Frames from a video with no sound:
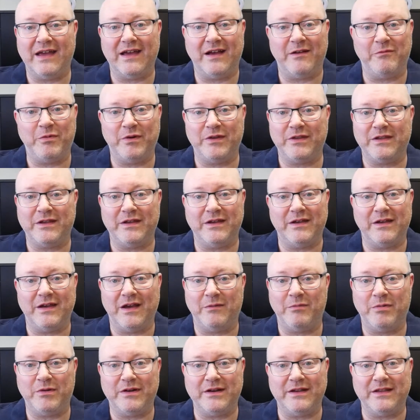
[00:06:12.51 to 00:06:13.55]
I'll put
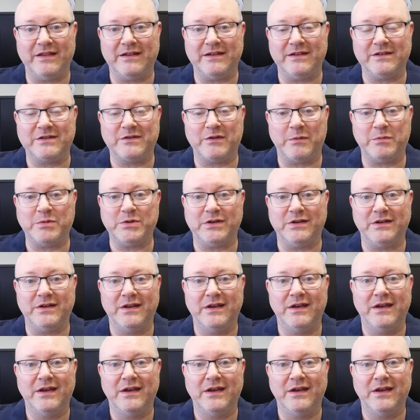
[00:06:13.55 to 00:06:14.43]
it in the description.